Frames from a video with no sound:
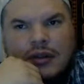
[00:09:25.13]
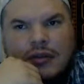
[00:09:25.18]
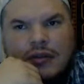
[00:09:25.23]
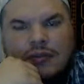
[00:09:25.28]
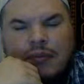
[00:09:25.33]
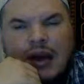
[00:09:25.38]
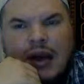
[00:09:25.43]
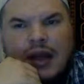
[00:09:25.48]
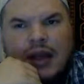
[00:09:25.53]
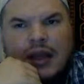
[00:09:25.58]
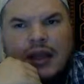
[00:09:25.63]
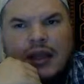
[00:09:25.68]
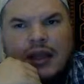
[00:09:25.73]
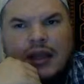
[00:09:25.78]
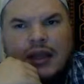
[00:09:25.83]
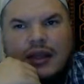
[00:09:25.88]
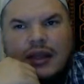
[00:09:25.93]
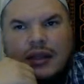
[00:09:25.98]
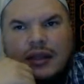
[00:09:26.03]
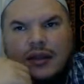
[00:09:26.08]
by
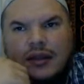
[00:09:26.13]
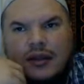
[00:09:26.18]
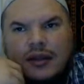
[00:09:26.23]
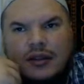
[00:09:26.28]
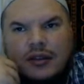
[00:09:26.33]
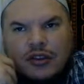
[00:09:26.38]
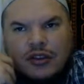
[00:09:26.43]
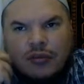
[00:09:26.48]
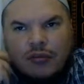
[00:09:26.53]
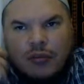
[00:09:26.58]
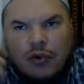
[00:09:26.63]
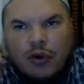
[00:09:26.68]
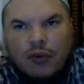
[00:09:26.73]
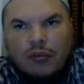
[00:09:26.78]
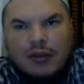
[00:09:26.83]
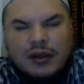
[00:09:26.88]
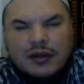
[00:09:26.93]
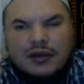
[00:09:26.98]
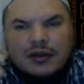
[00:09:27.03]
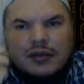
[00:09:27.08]
the
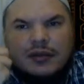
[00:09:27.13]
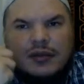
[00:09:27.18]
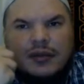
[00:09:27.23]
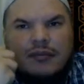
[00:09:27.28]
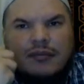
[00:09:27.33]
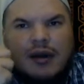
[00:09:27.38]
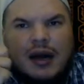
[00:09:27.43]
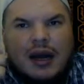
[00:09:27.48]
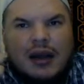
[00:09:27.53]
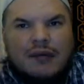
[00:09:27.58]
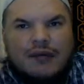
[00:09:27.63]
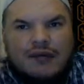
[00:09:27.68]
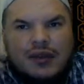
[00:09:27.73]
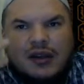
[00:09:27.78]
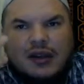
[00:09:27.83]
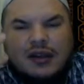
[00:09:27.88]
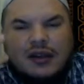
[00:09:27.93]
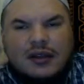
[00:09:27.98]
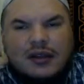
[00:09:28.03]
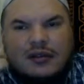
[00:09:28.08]
moment, by
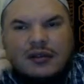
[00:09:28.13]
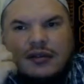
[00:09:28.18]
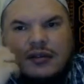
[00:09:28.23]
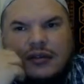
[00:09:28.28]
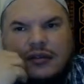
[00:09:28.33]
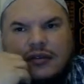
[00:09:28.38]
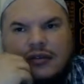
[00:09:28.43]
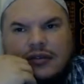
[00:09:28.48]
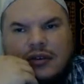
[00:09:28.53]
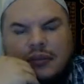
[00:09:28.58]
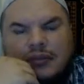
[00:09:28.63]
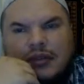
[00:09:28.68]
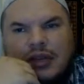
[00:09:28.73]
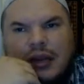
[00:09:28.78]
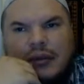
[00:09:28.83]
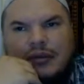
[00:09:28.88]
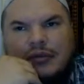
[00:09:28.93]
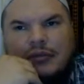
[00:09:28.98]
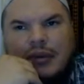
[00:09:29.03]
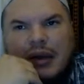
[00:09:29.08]
feeling,
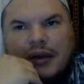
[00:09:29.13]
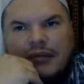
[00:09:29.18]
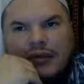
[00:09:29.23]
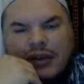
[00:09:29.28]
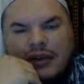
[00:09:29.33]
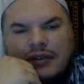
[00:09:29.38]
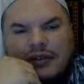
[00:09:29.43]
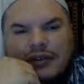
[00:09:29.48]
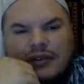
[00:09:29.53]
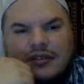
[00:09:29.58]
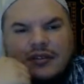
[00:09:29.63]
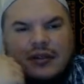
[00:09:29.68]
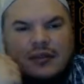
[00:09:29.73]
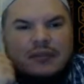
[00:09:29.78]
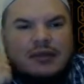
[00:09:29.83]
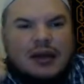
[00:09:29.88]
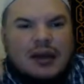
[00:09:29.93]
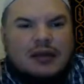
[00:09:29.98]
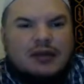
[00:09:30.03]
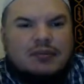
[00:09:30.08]
sometimes by reason,
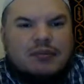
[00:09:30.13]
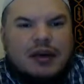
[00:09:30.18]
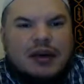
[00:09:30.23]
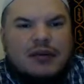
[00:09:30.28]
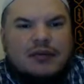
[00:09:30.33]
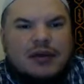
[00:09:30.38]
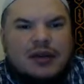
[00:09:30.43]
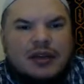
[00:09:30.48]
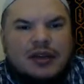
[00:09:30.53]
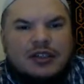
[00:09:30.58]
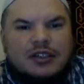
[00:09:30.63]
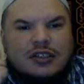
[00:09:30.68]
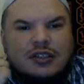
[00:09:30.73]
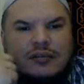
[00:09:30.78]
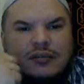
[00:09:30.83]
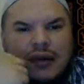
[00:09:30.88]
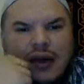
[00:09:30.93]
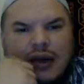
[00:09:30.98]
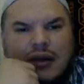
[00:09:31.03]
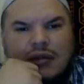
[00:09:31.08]
sometimes by religious
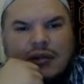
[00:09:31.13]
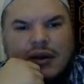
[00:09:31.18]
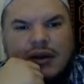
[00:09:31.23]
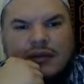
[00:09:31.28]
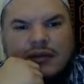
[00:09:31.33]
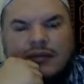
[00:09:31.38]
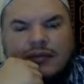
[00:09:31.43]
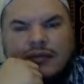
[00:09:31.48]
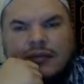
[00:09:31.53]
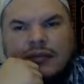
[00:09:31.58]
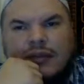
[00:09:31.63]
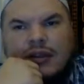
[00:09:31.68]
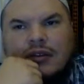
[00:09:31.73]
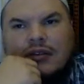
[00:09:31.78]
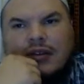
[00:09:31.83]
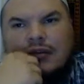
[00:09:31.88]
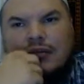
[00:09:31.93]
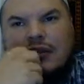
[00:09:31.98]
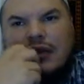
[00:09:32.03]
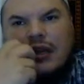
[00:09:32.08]
background,
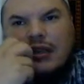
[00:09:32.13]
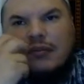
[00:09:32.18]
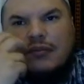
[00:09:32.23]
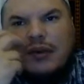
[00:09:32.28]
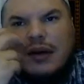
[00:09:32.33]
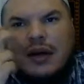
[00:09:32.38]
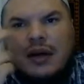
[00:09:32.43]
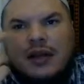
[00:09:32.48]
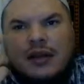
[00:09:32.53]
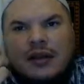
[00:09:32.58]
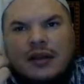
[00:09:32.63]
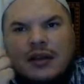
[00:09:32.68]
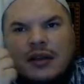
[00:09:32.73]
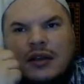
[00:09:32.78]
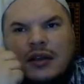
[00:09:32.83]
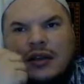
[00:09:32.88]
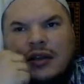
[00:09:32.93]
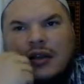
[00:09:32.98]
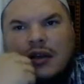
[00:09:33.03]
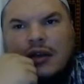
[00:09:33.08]
sometimes by
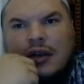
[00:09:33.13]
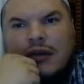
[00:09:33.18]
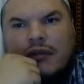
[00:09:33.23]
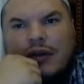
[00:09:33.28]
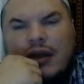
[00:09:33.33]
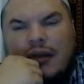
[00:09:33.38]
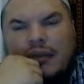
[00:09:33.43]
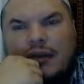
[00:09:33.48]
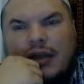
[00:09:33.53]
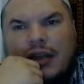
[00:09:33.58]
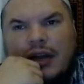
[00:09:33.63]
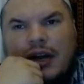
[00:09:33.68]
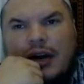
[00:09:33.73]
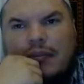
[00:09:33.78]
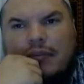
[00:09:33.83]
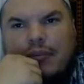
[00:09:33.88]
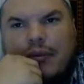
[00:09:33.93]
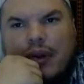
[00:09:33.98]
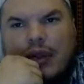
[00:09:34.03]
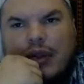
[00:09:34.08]
family
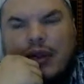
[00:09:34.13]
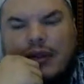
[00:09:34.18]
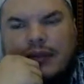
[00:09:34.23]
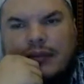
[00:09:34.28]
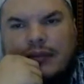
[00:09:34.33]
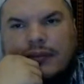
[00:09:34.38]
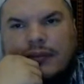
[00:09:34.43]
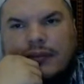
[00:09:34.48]
upbringing.